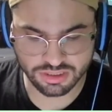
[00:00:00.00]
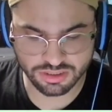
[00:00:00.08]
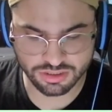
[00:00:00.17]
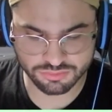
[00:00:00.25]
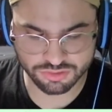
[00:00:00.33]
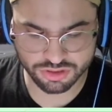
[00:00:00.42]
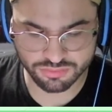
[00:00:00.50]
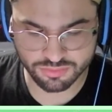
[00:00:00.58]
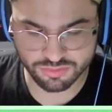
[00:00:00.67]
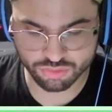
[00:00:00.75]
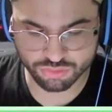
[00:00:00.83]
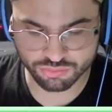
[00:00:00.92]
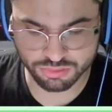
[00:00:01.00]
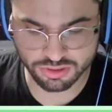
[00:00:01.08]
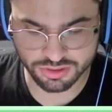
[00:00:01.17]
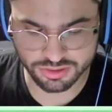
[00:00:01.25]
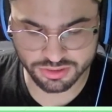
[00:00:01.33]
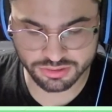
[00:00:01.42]
I'm trying to remember who
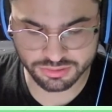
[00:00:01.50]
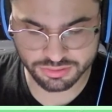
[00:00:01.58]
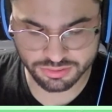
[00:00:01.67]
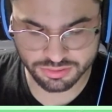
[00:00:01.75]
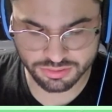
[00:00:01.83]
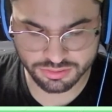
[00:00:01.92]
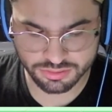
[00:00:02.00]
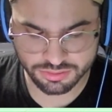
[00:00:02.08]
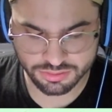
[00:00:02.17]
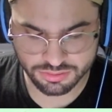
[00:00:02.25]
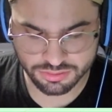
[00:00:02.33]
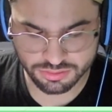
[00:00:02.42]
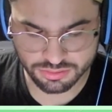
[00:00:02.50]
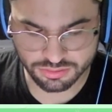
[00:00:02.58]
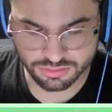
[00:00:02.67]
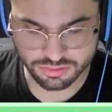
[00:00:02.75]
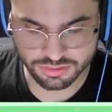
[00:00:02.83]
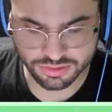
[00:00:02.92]
played
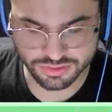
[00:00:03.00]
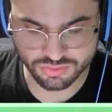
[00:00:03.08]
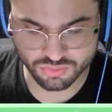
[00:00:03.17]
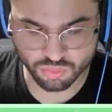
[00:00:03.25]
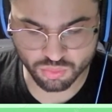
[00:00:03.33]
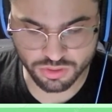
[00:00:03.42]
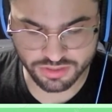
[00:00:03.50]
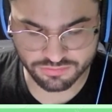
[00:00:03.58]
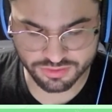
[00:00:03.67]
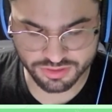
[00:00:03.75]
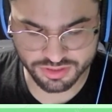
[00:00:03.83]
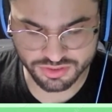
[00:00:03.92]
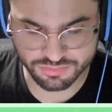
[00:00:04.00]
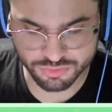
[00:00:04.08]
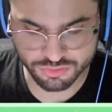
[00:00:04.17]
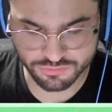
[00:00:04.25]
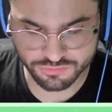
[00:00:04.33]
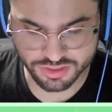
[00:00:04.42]
his wife in this
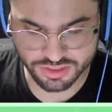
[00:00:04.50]
movie.